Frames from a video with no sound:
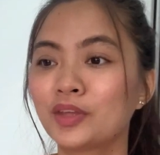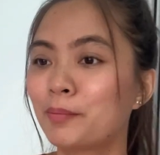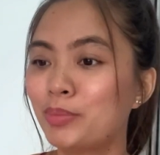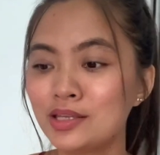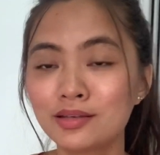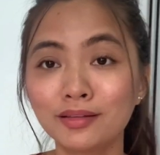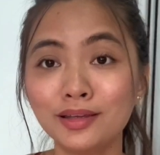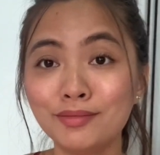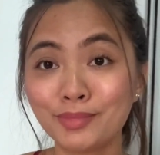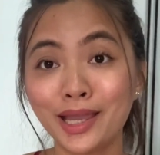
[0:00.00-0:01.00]

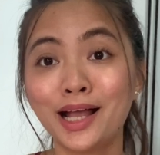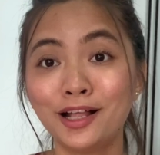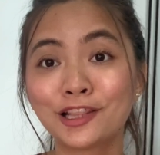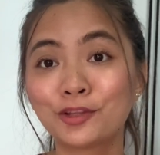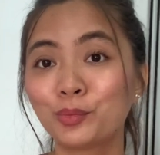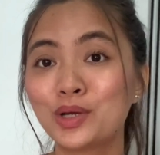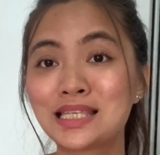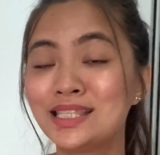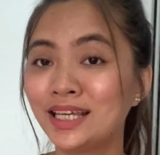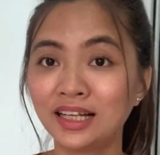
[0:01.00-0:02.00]
basically, my health was
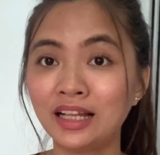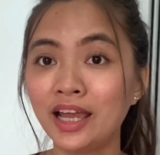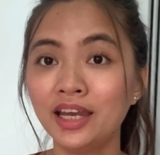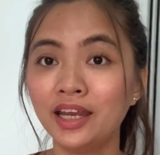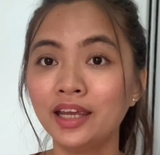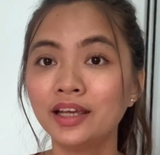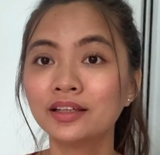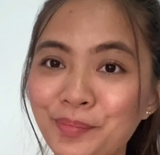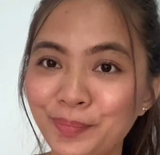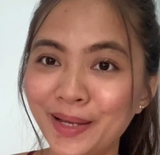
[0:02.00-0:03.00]
declining.
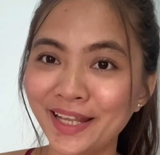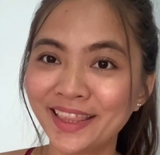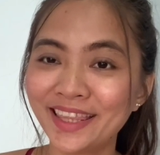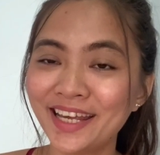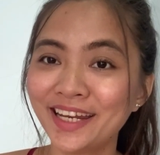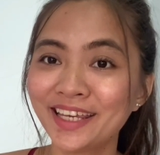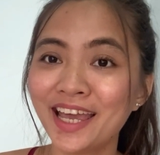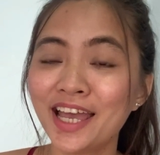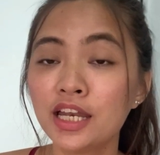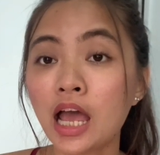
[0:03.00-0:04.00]
But then
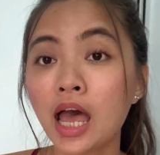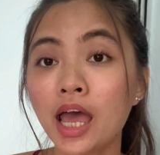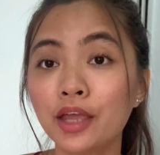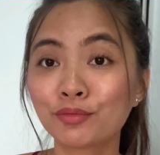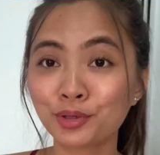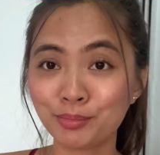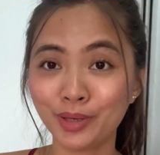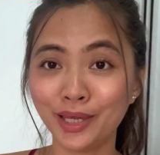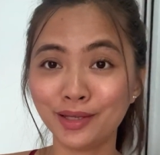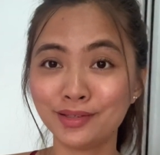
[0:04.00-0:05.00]
again, I
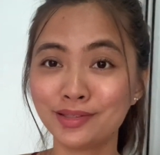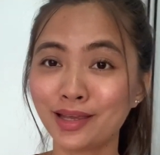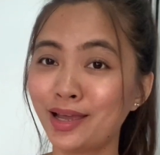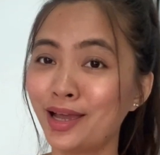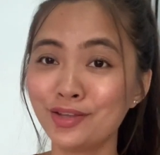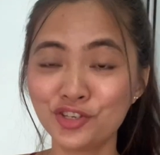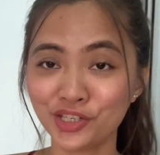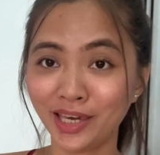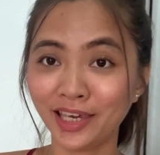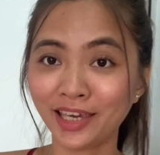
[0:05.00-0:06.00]
remained
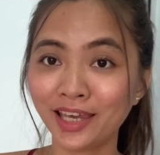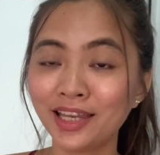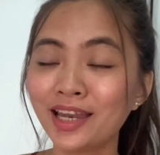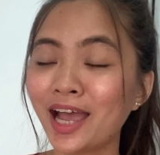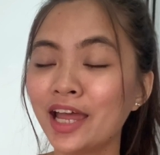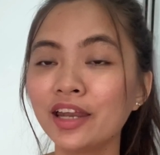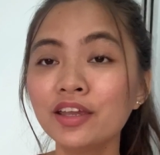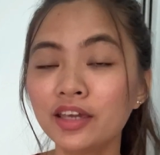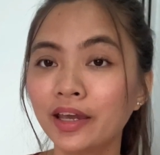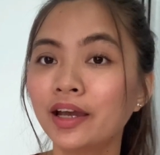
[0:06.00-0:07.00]
unshaken. I
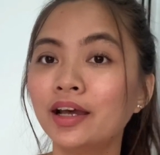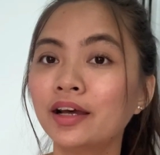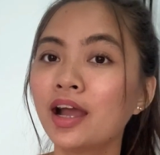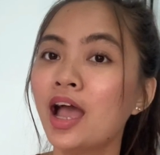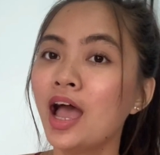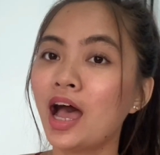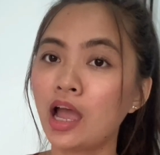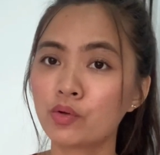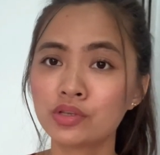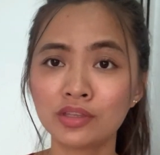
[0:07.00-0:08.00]
didn't care.
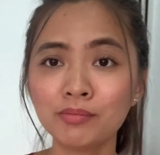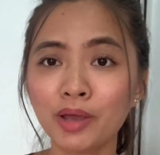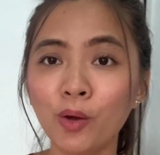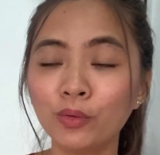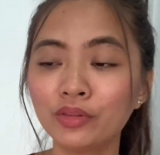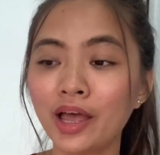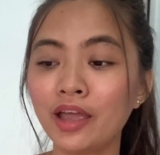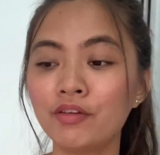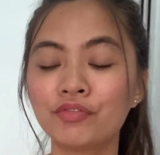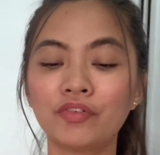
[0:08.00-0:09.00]
I was thin my whole
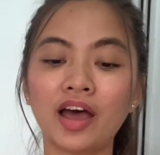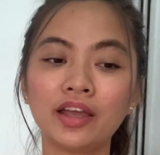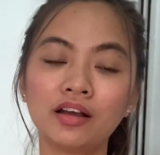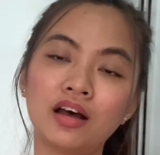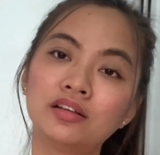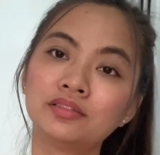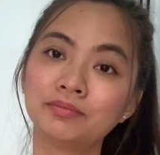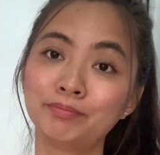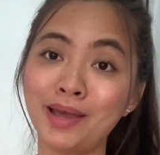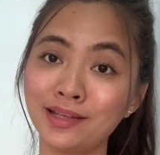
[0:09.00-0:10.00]
life. I got
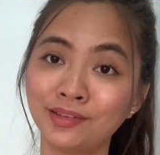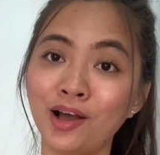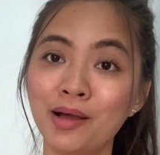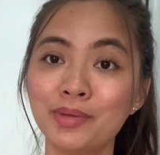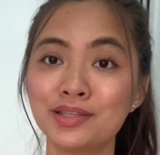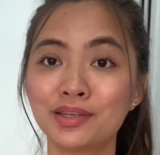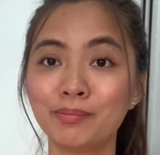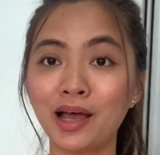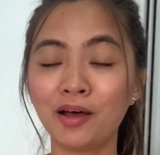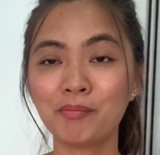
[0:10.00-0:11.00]
bad comments
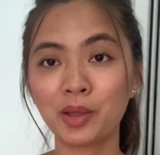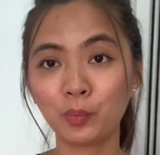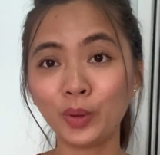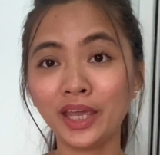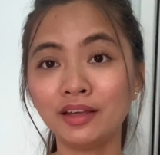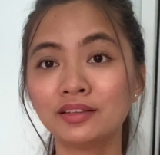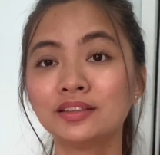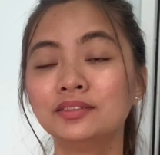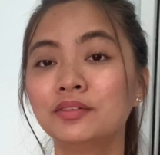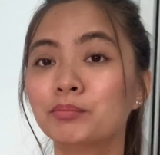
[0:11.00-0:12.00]
about my weight
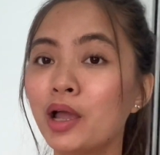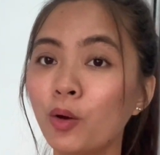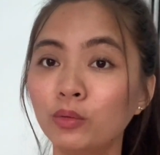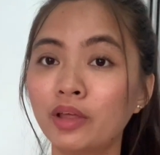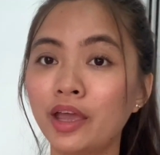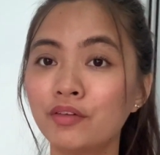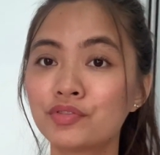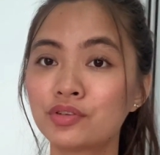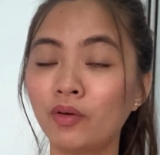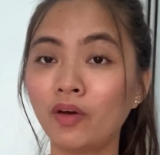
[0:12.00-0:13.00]
my whole life,
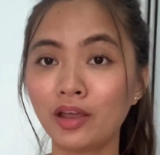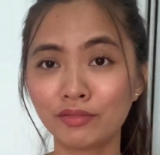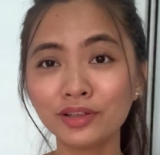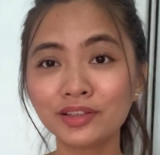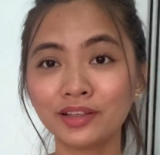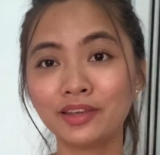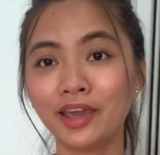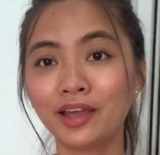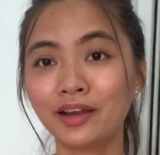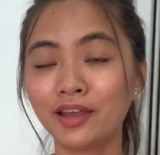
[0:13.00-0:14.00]
so I really didn't
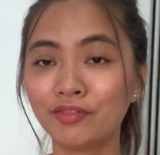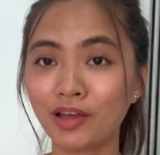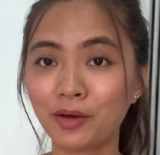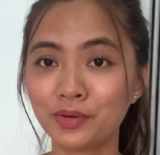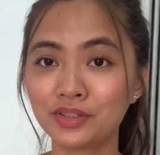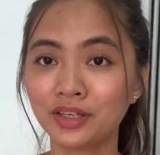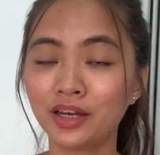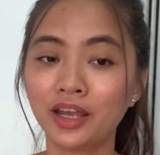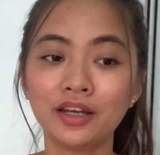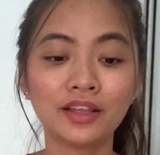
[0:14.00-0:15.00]
care if I was
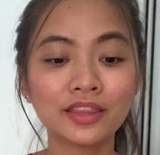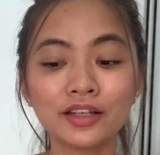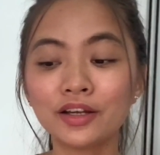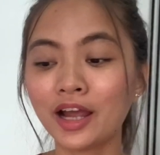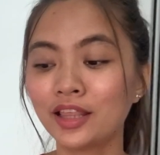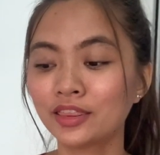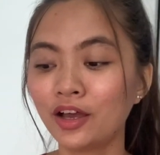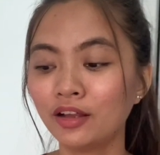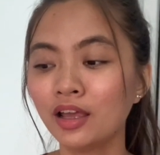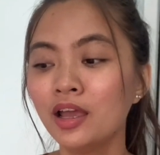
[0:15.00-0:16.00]
getting any thinner. I
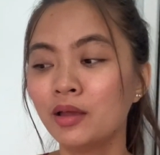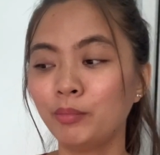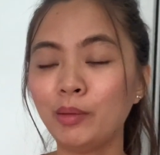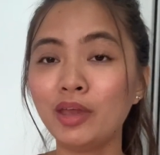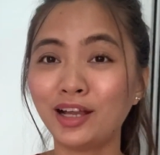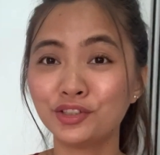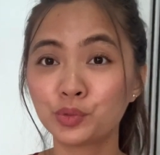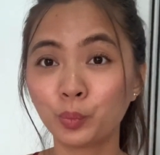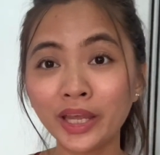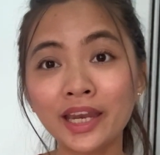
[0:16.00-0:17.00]
thought maybe I
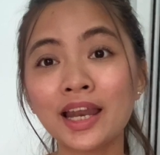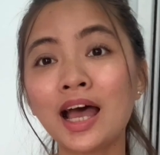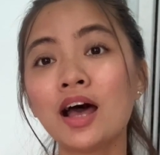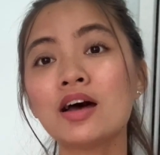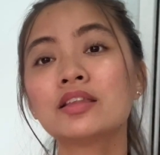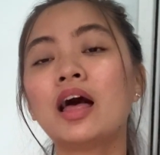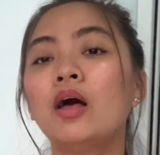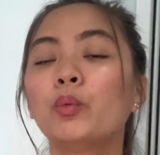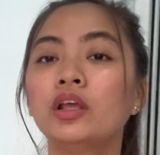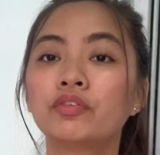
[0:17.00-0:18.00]
just wait it out.
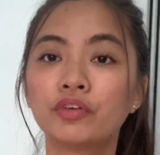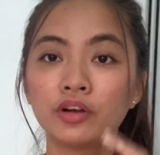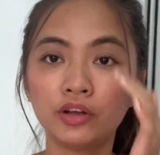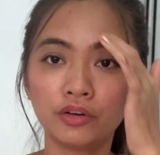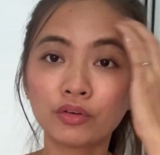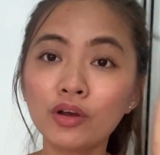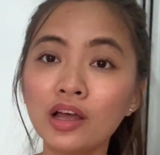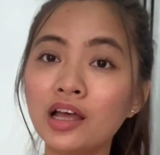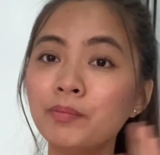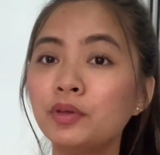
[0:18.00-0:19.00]
I'll wait for her to grow
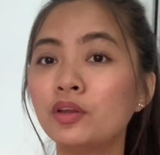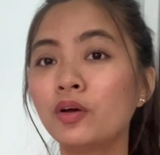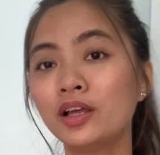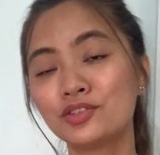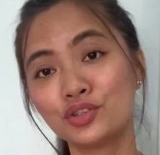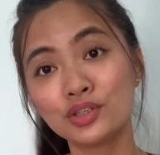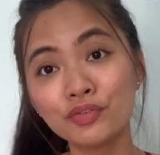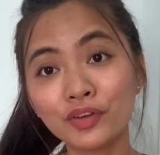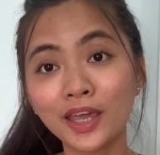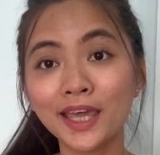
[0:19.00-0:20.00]
up, you know, it's just a
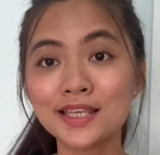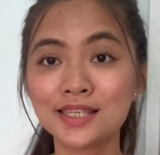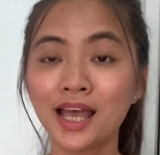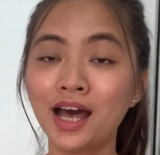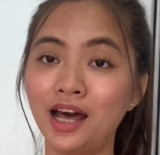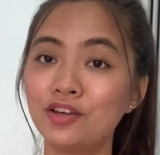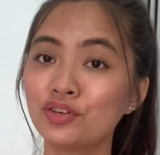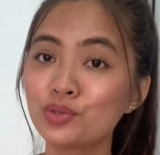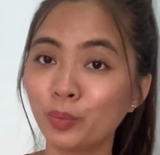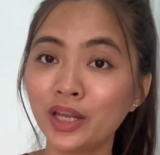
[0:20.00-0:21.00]
phase. I'll
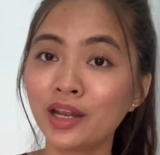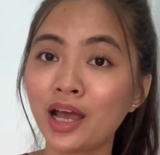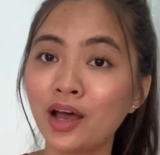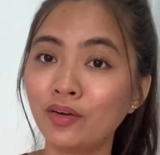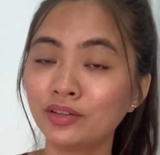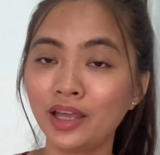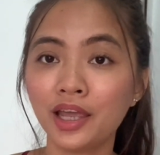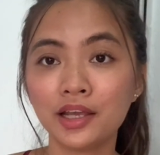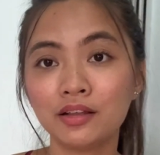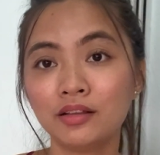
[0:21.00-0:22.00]
just wait it out
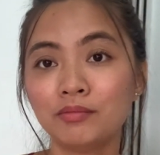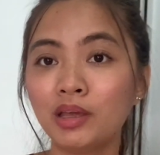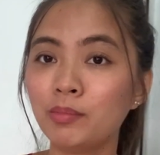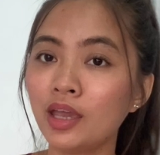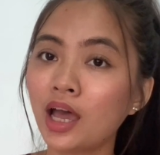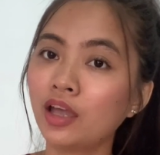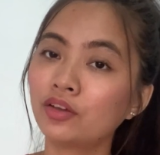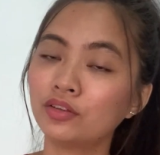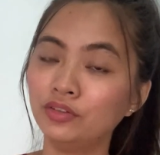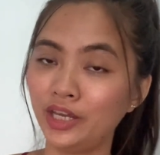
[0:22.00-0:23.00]
and maybe
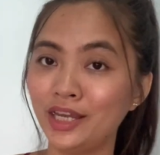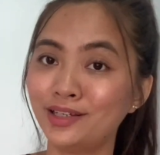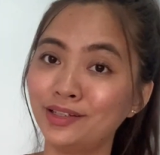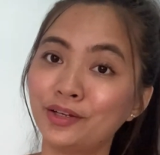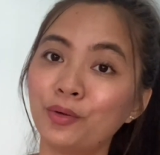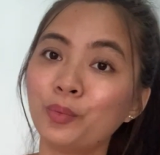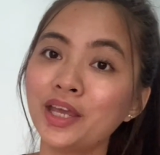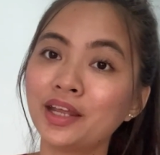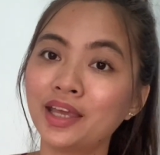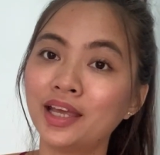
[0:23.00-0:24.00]
I could gain a little
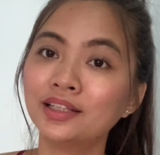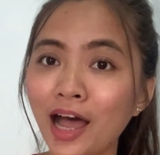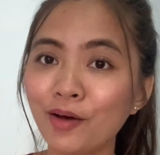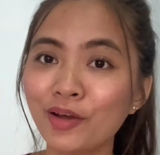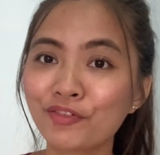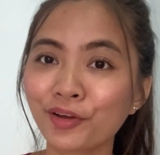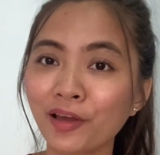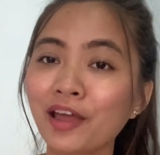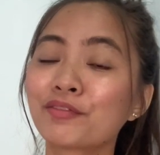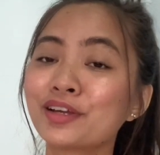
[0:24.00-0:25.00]
weight again. However,
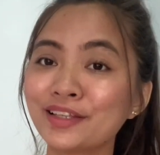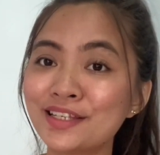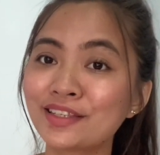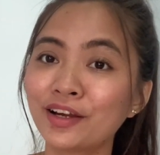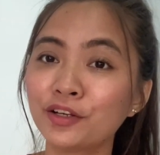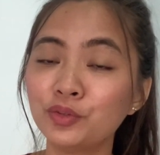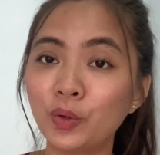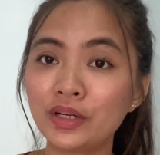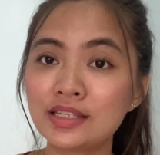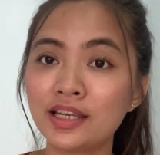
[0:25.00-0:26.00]
I really started
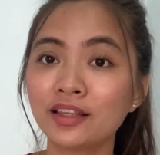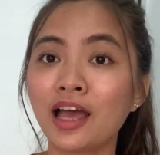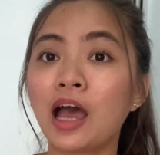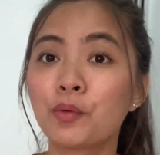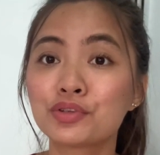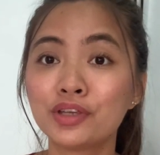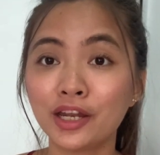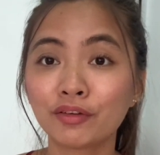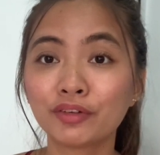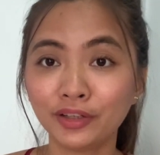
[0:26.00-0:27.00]
noticing that I was
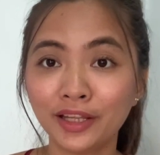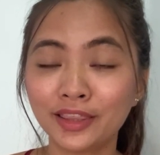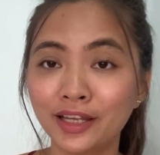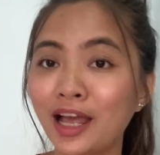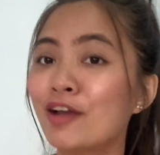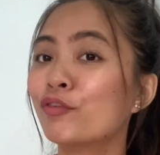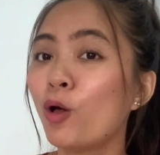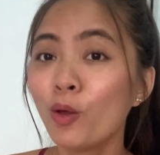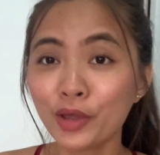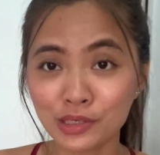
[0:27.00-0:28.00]
getting really thin. I've
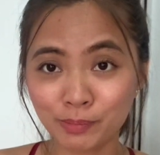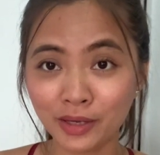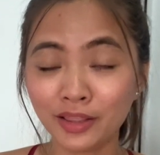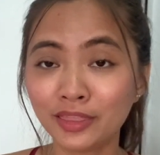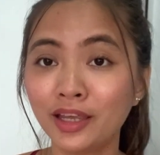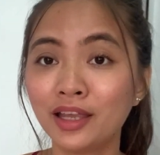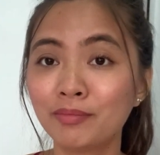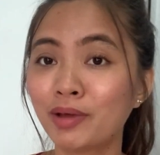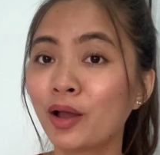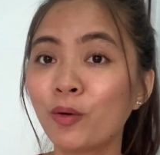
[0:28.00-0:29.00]
always been
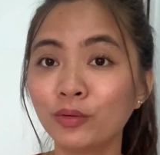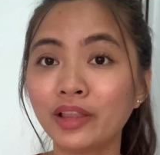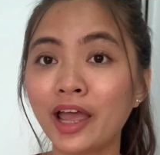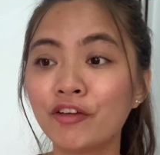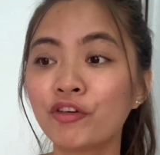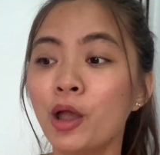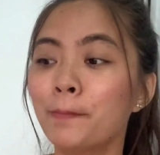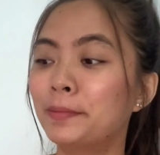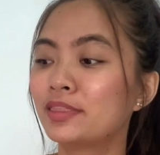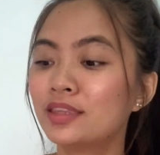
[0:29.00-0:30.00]
thin my whole life,
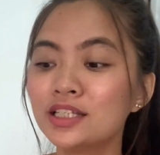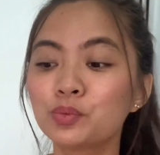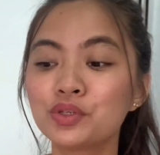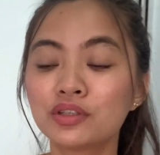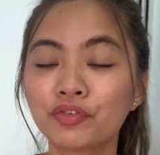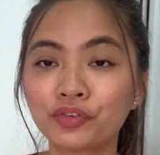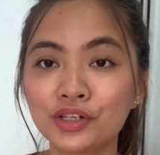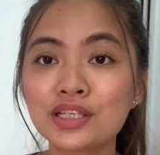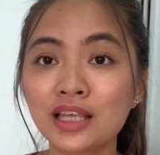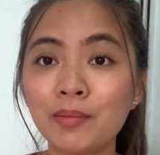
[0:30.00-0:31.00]
but this was the
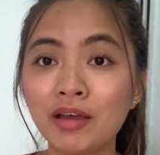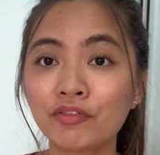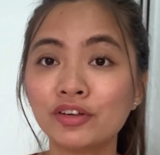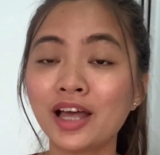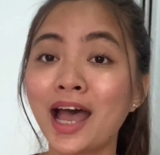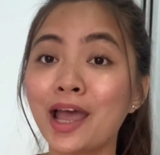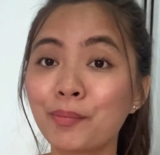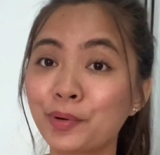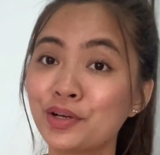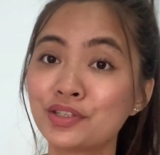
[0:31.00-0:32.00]
first time ever that I
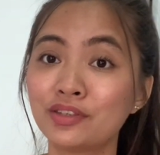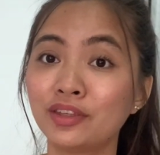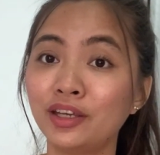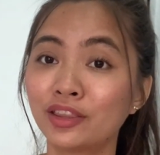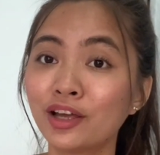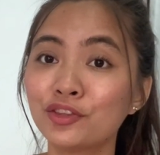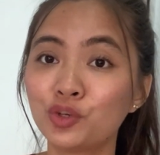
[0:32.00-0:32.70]
personally thought to